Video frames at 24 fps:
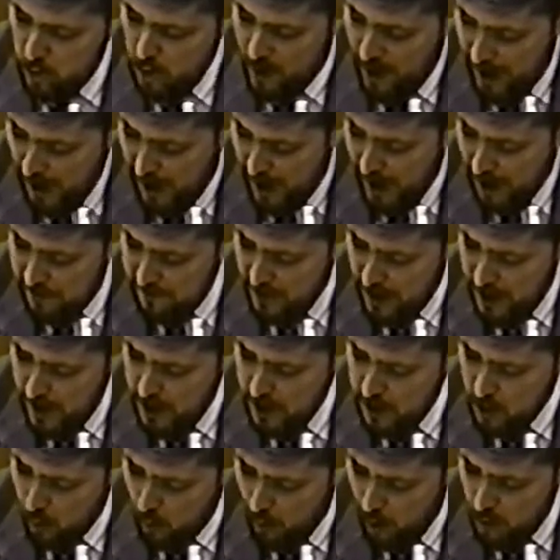to have
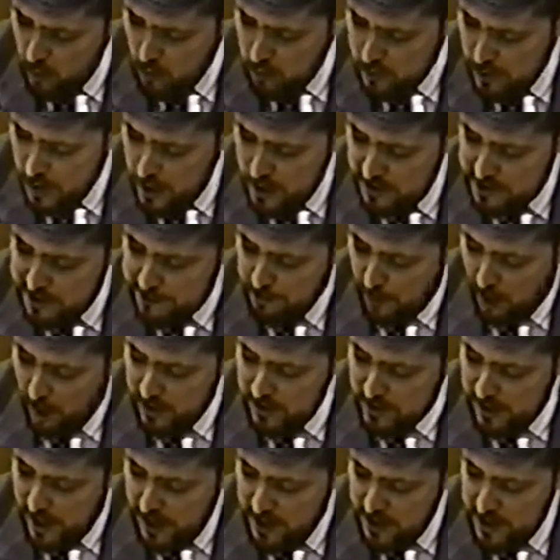a, quote,
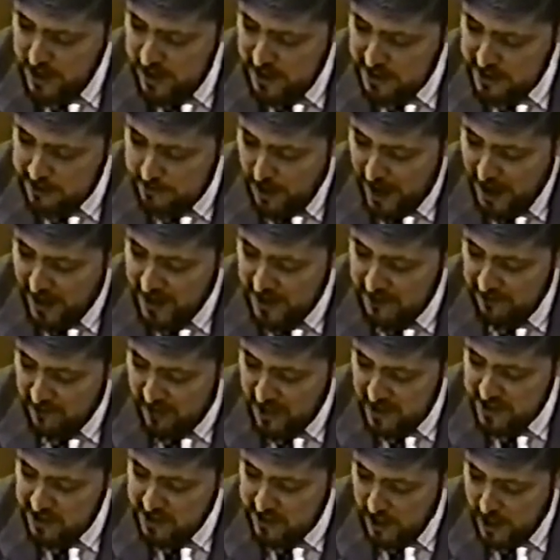spontaneous
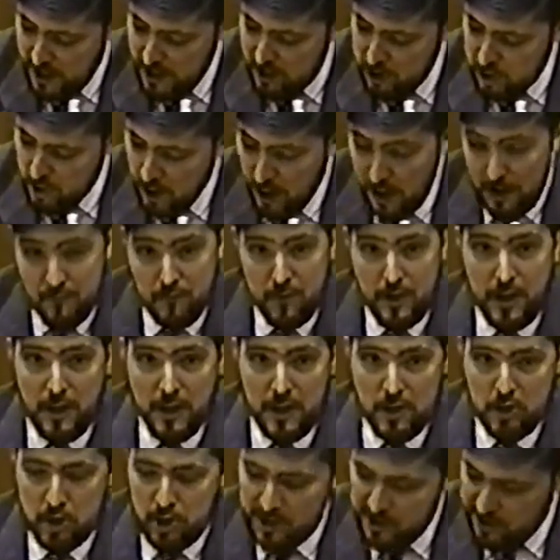manifestation of
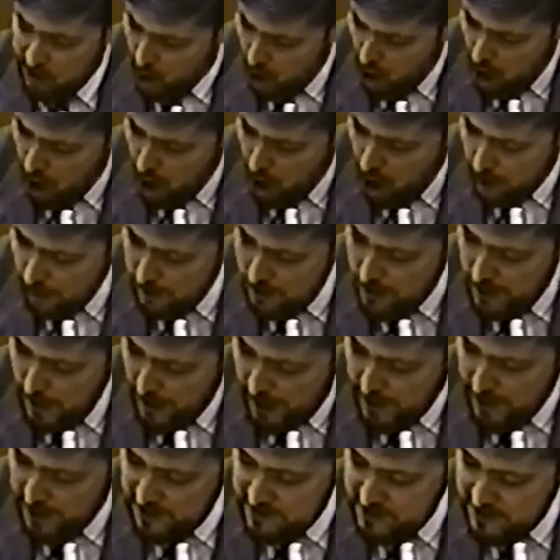religious awe
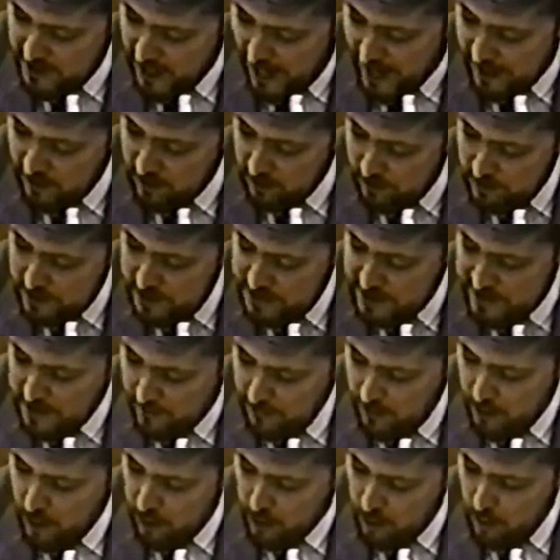at exactly
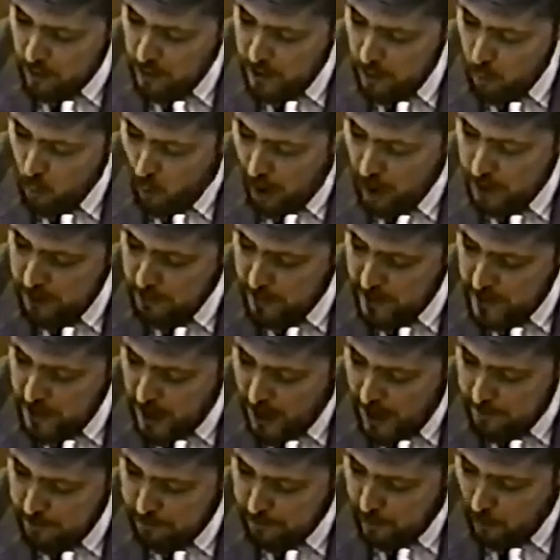7.31
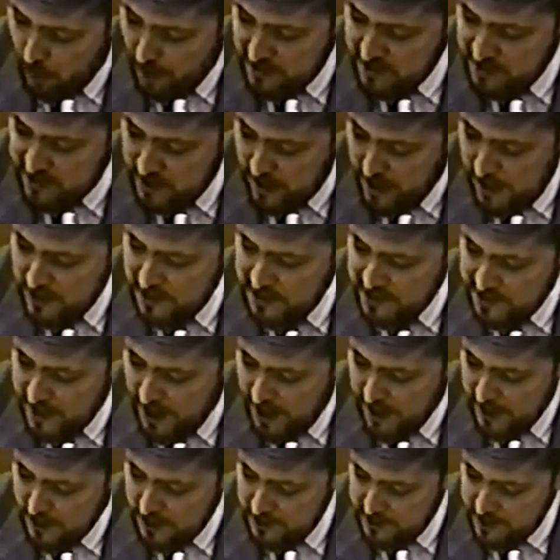p.m. plus 10
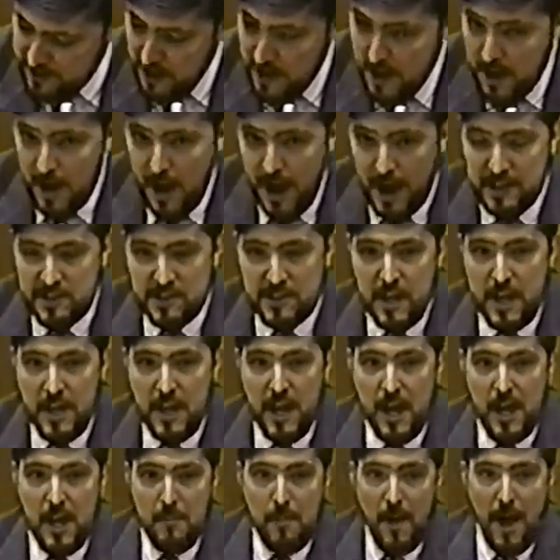seconds as they
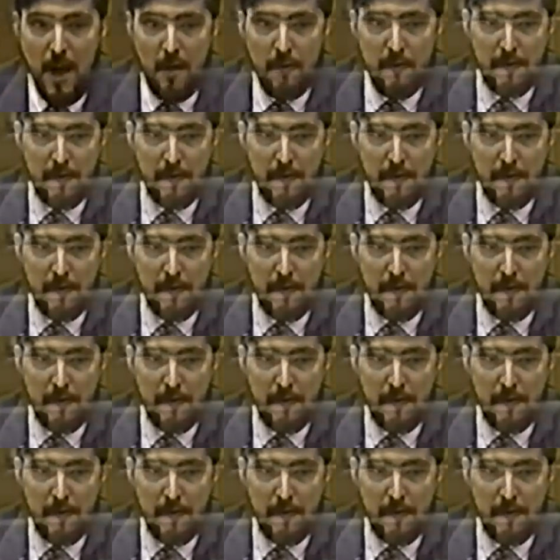came